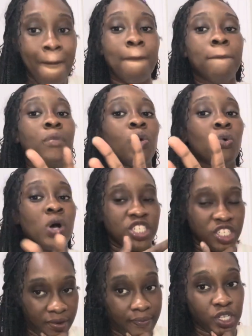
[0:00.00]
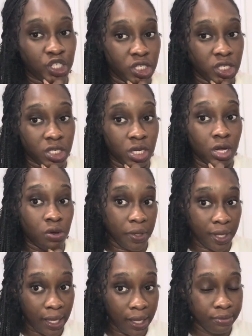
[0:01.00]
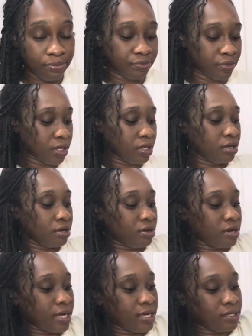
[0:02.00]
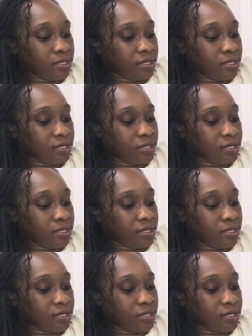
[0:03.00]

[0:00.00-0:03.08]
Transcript: my washing machine. Okay, right,